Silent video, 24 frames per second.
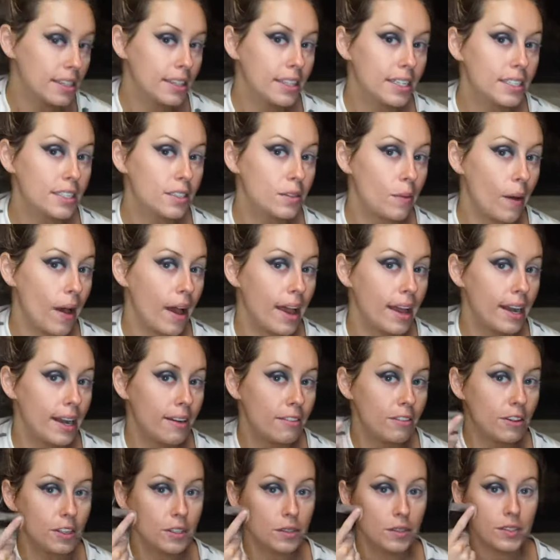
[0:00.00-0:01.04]
See, this is why I
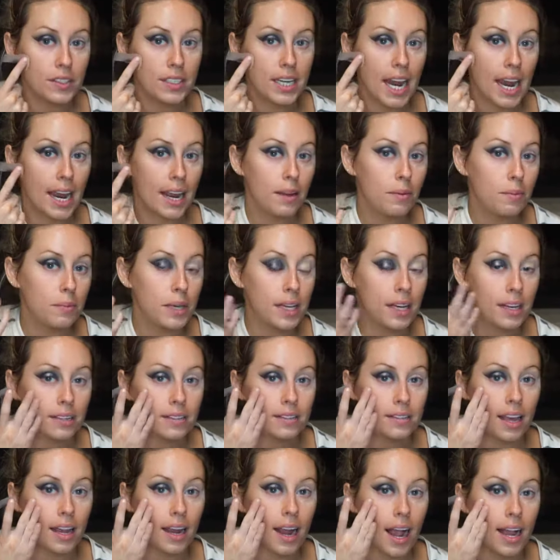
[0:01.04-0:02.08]
never use tape,
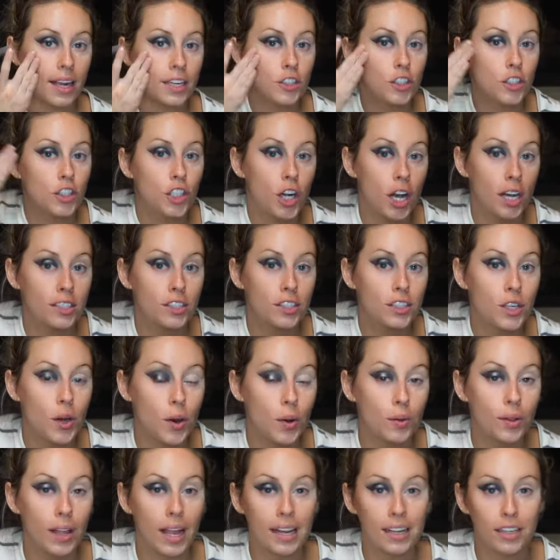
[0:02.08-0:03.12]
because like I just
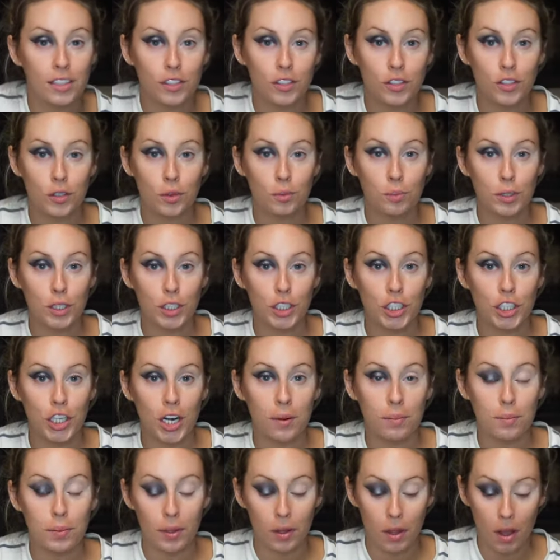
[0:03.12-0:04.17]
don't like a super
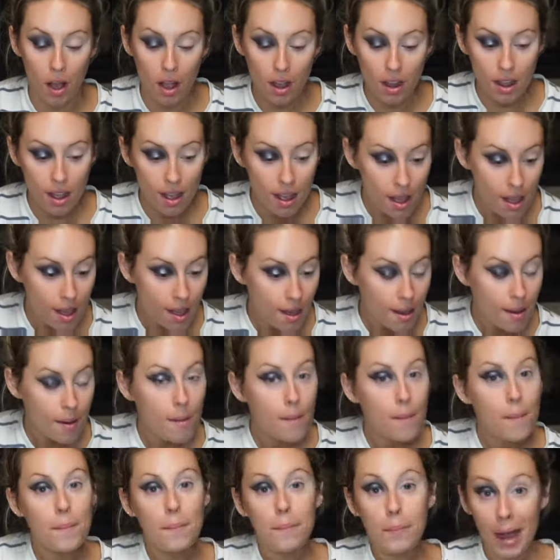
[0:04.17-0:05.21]
sharp look.
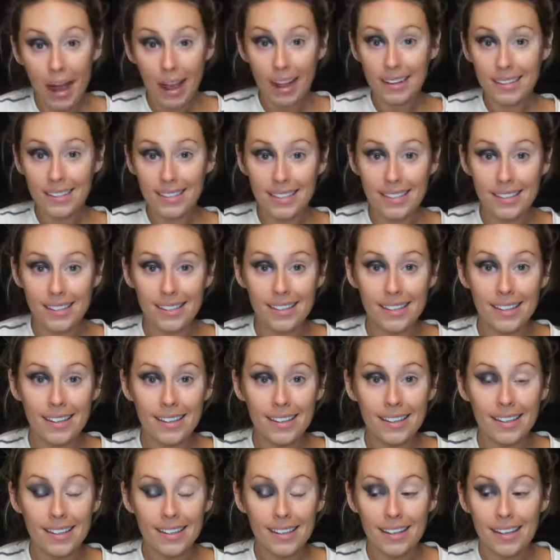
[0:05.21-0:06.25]
But
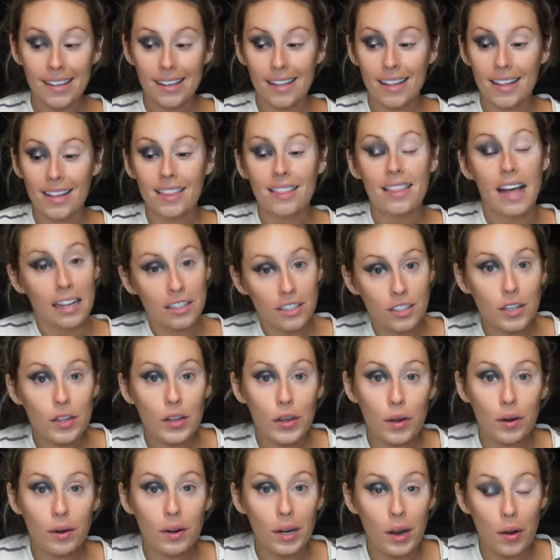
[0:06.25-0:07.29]
that's the
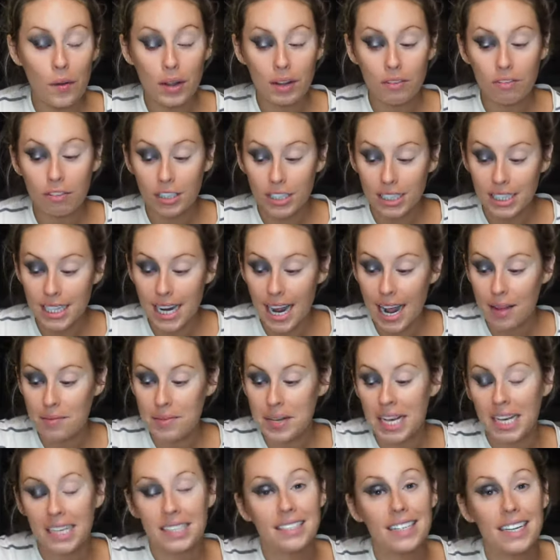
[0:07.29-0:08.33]
look we're going for today
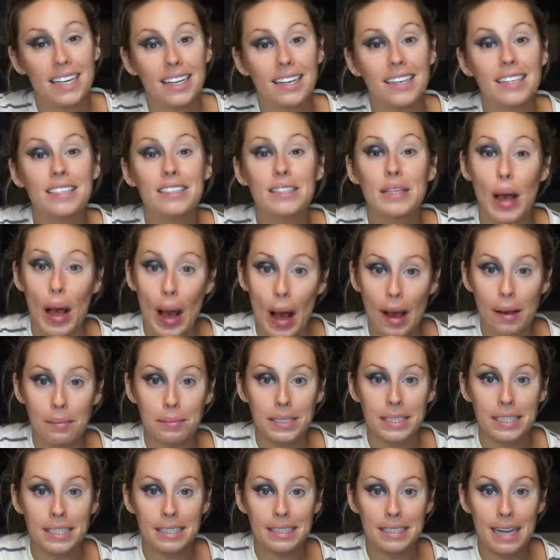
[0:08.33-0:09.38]
because it is
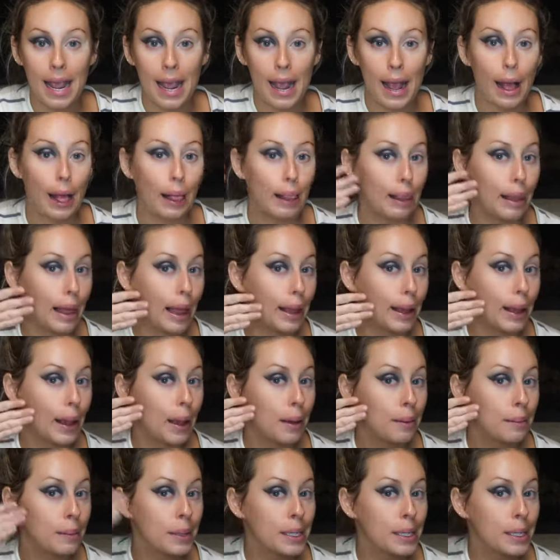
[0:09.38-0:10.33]
opposite day, like I